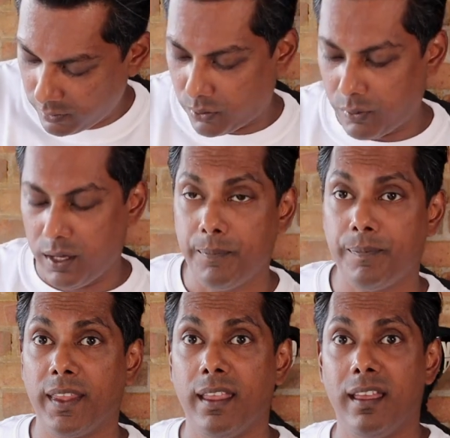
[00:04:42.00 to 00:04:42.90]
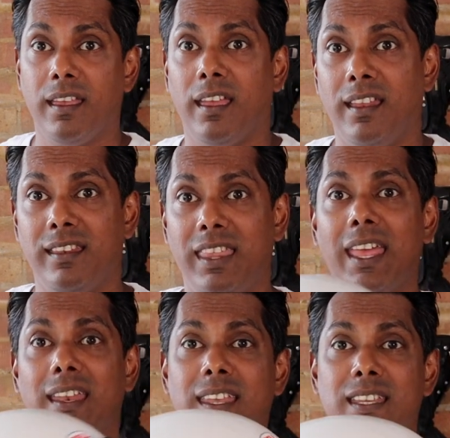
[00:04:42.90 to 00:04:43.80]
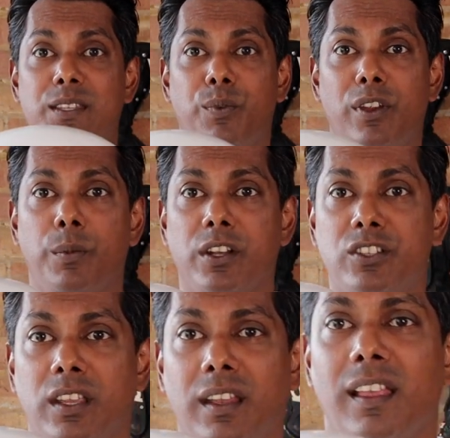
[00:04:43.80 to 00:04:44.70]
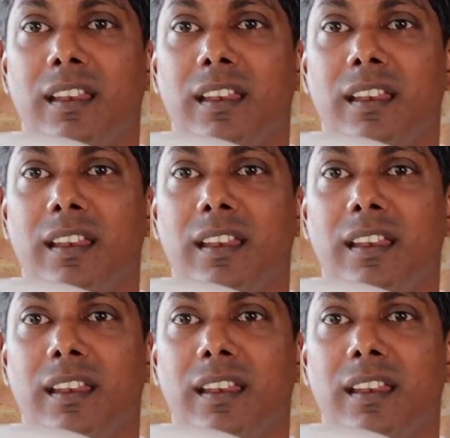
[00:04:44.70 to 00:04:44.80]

three, and that is pretty much it.